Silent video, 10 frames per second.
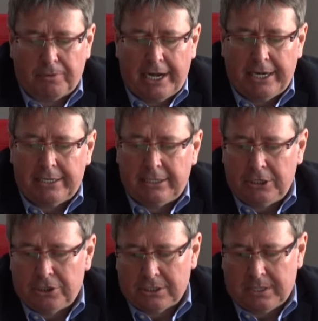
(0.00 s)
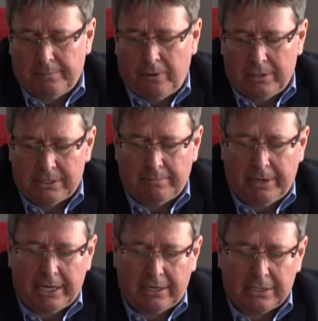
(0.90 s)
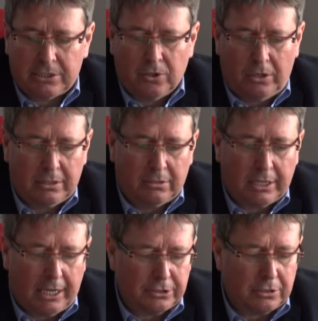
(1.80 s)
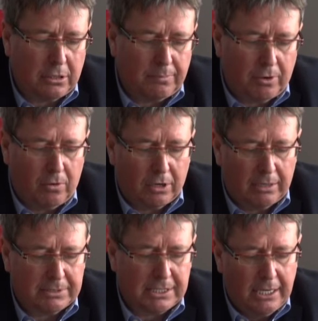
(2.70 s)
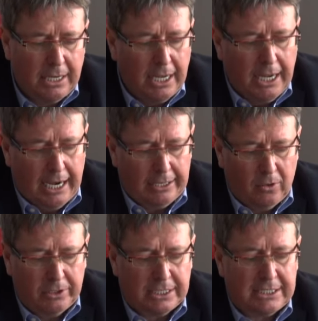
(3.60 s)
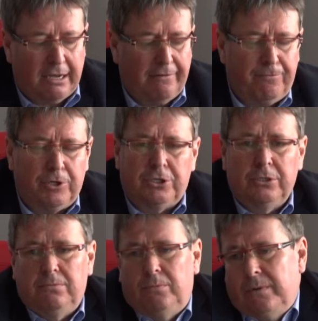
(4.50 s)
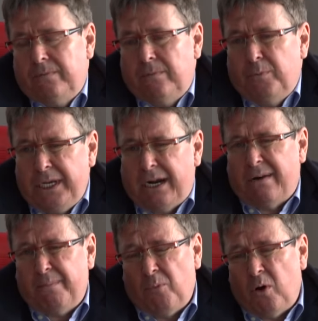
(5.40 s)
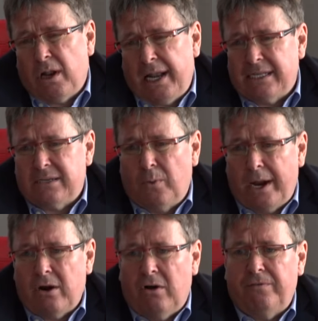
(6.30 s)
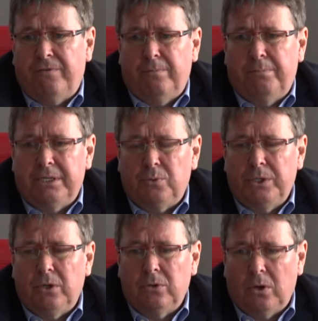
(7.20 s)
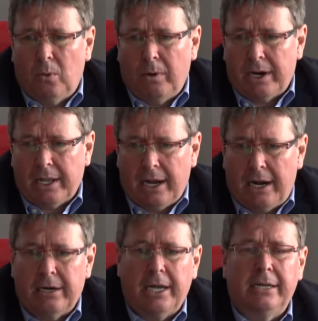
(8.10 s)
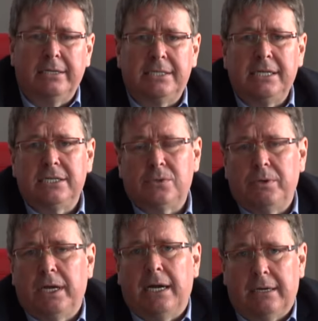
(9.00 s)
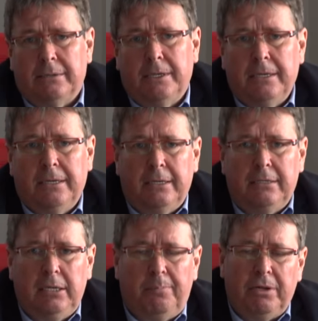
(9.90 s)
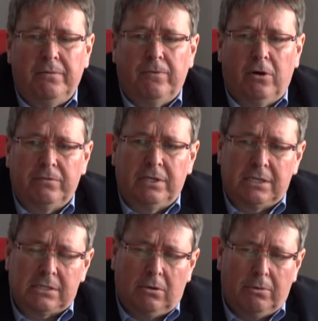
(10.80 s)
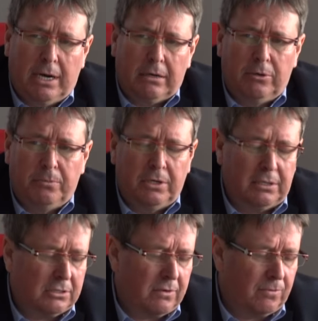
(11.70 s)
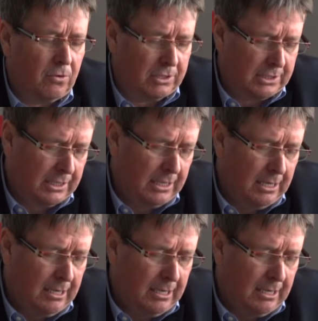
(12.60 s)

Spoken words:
training teachers and policymakers, joint educational programs, and all the stuff we are more or less aware of, but we don't know where they are. And since we are deeply involved in these OER communities, of course,